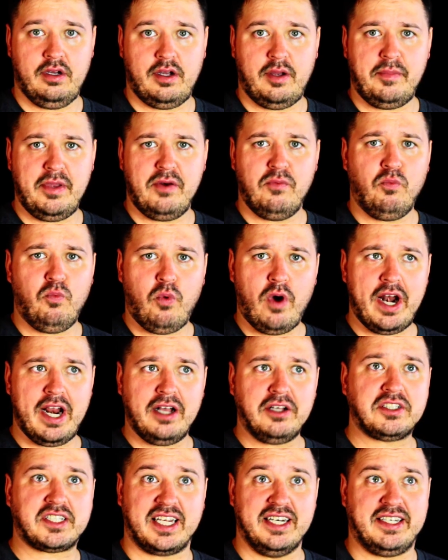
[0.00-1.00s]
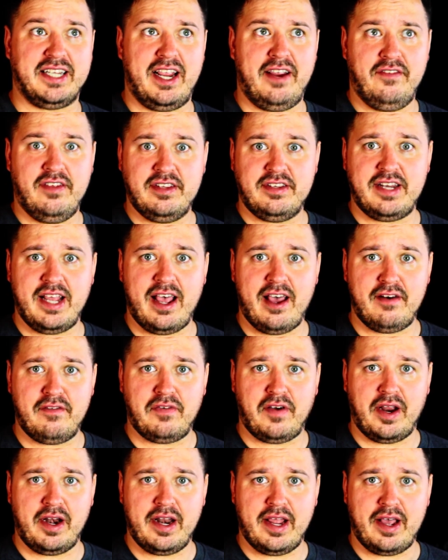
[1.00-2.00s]
I mean, what else could David's dad
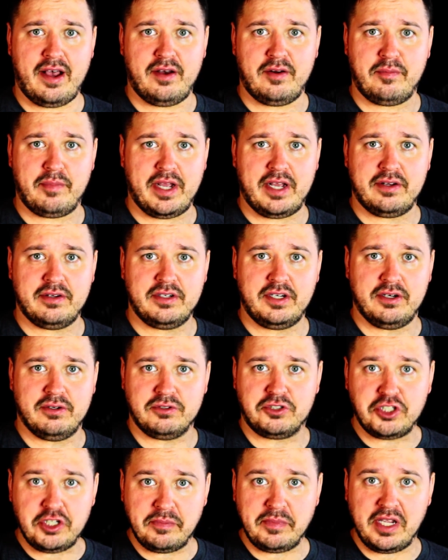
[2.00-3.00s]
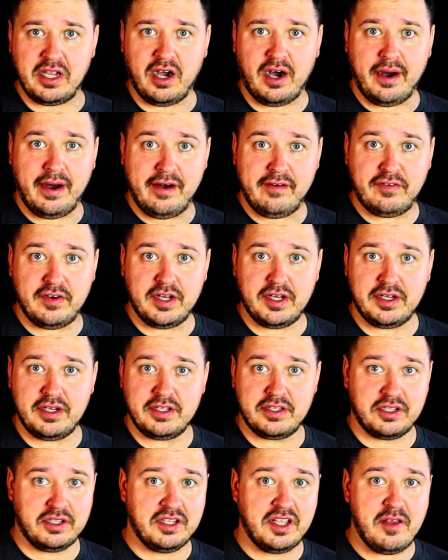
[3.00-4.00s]
find out about? You know, Jimmy
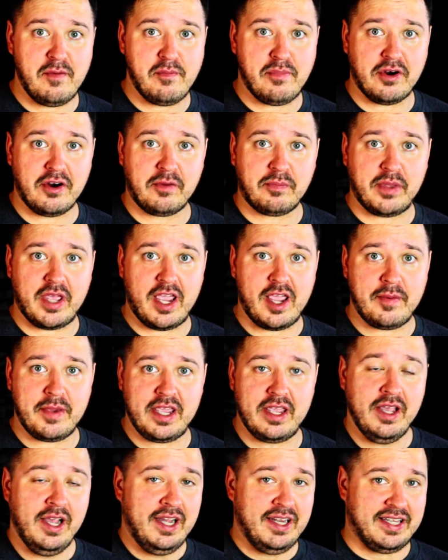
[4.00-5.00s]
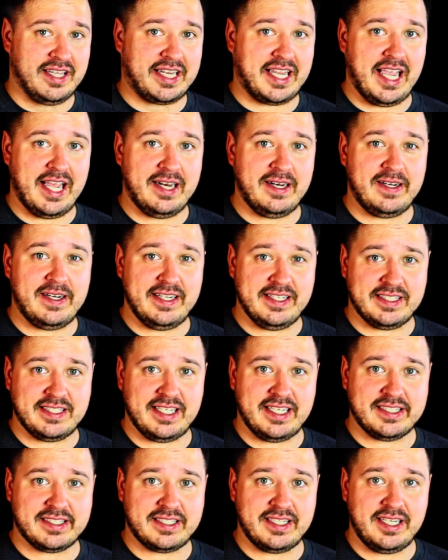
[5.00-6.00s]
Hoffa, the Lindbergh baby, the Kennedy
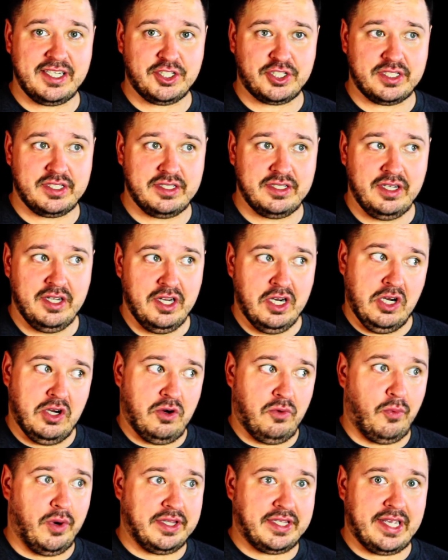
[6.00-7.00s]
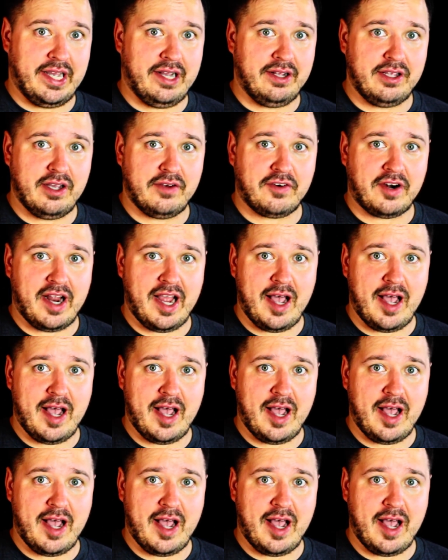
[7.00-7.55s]
assassination, what the hell ever